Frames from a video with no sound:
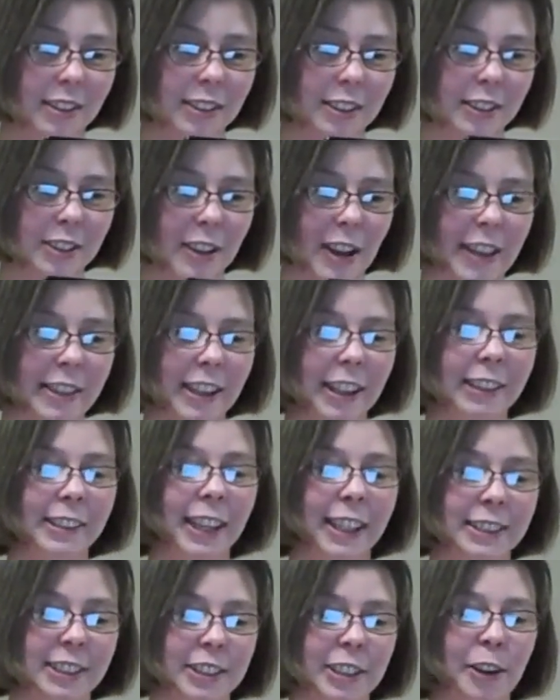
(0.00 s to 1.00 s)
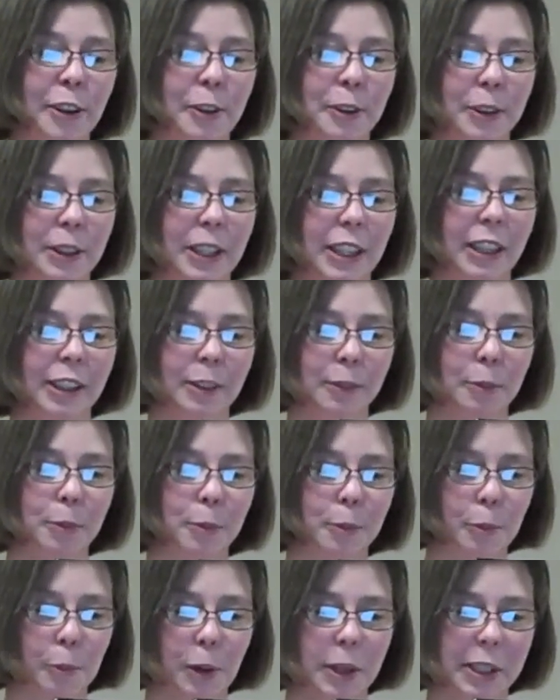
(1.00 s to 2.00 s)
So I think that's the only
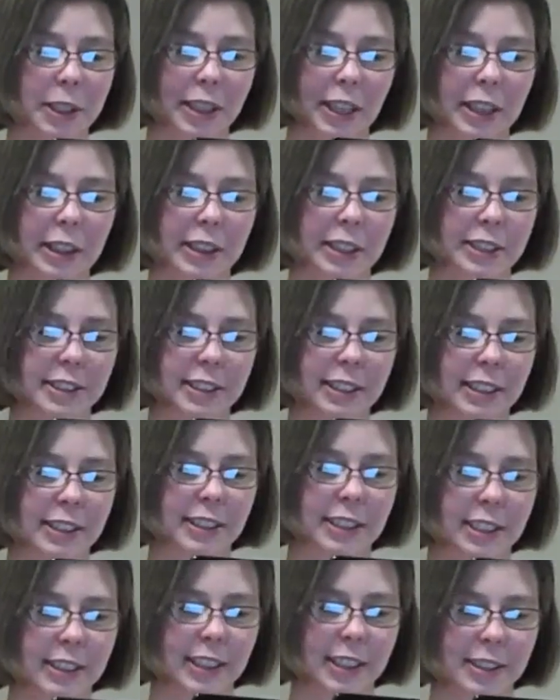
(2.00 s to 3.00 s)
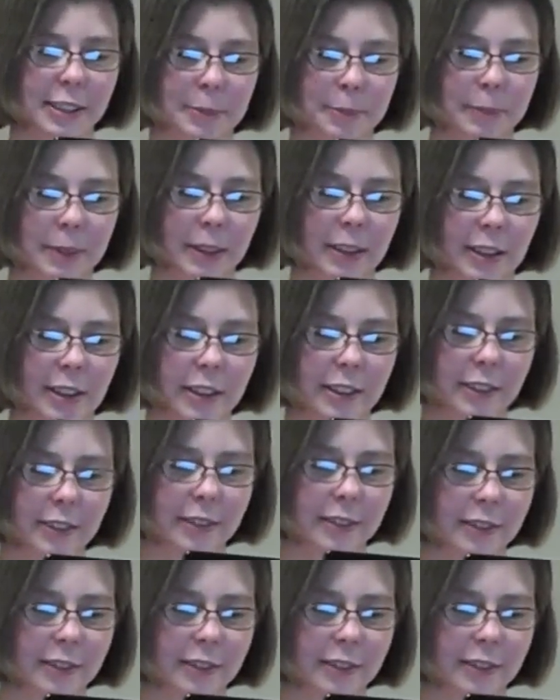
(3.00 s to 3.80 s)
one in this list that doesn't belong